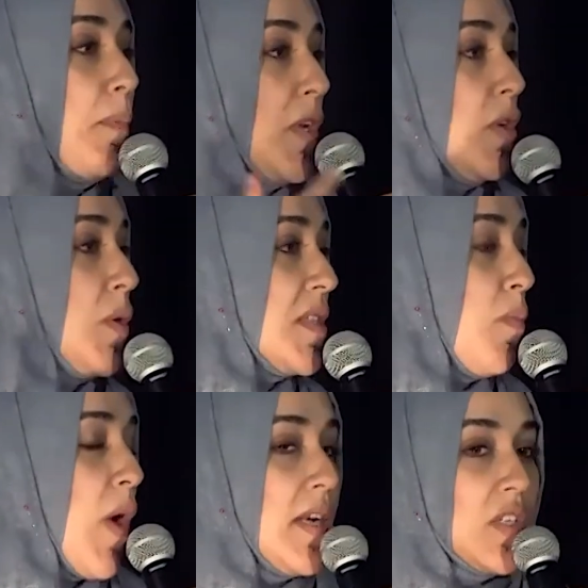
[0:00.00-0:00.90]
or you know
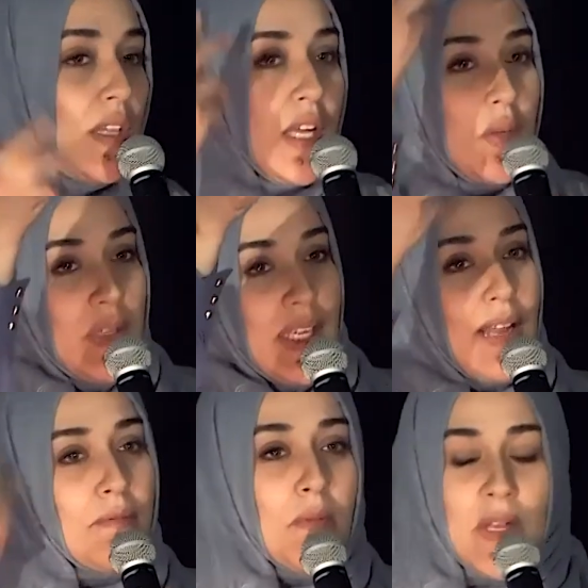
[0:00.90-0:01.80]
someone, inshallah, you can get
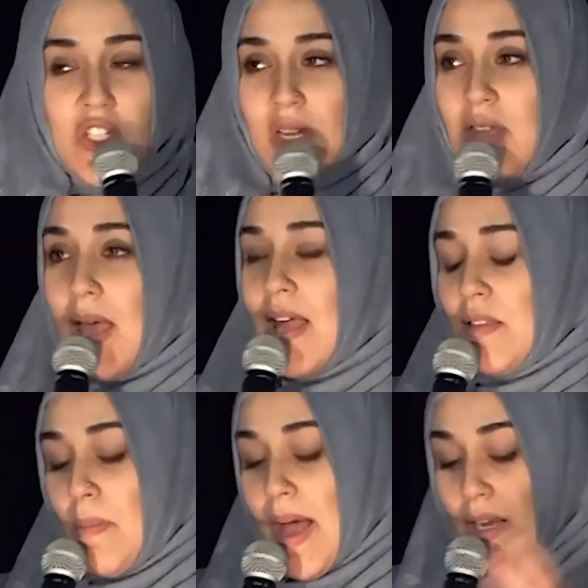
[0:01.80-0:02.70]
information at
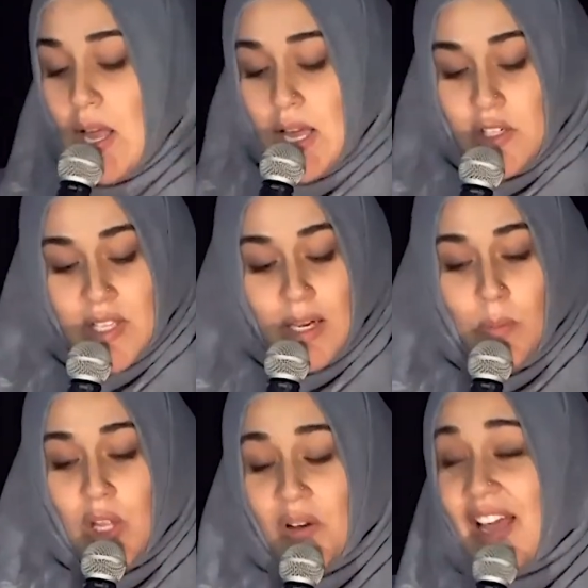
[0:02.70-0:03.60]
the back.
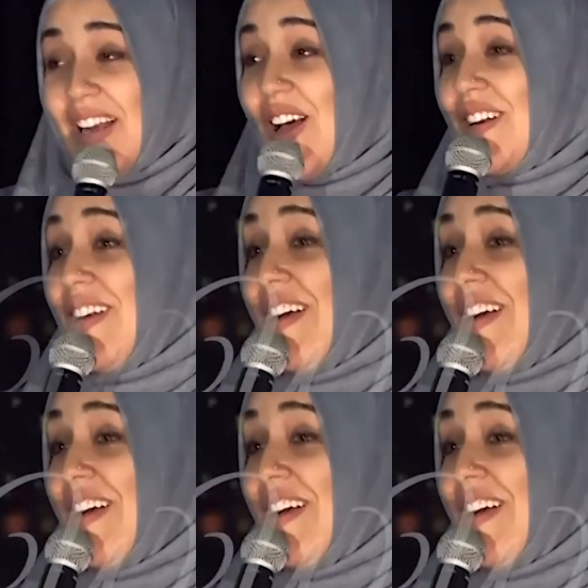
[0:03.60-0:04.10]
Jazakumullah khairan.